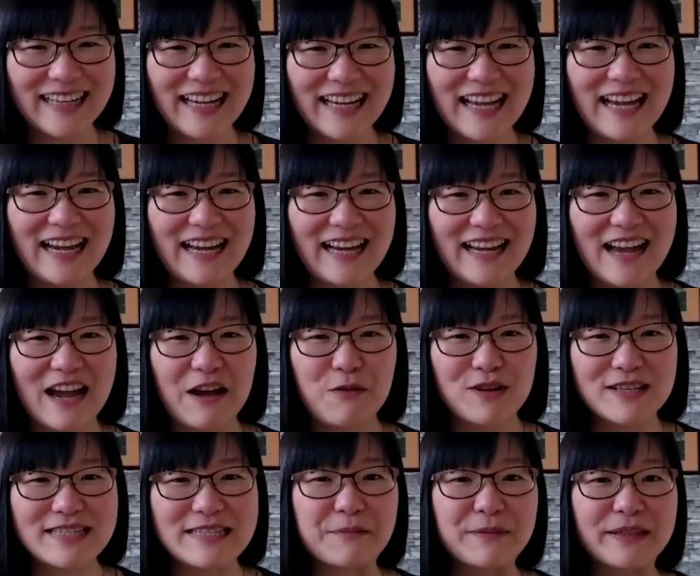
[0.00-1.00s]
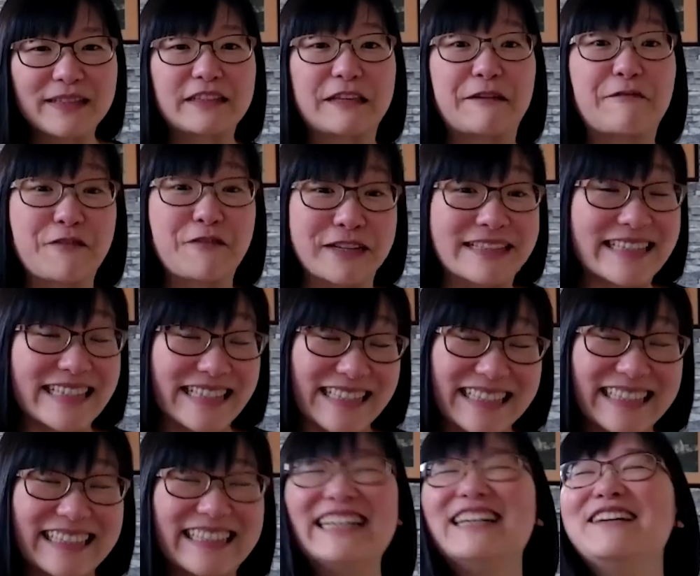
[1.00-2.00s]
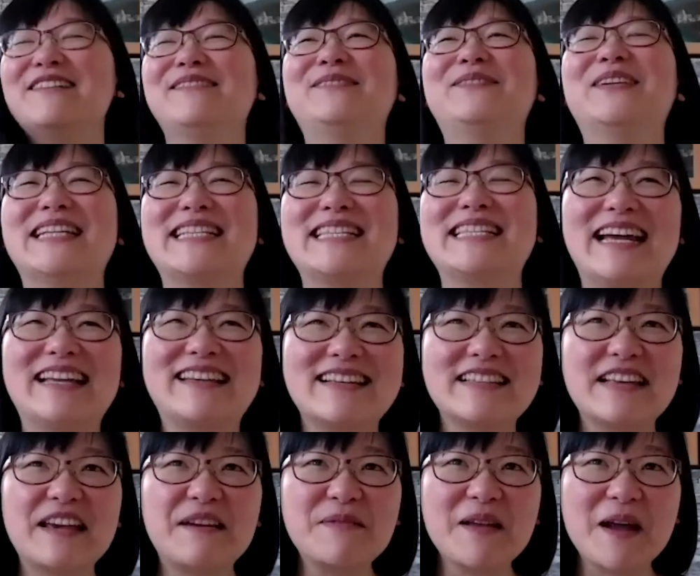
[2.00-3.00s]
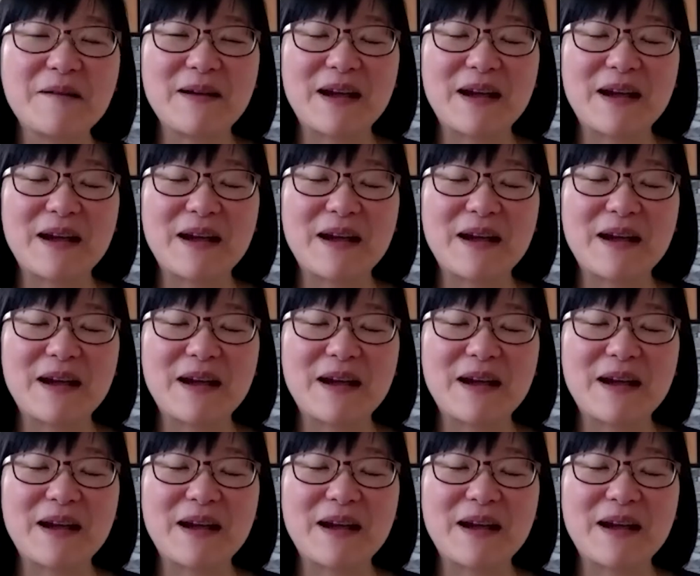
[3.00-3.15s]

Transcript: I want something different, but at the same time,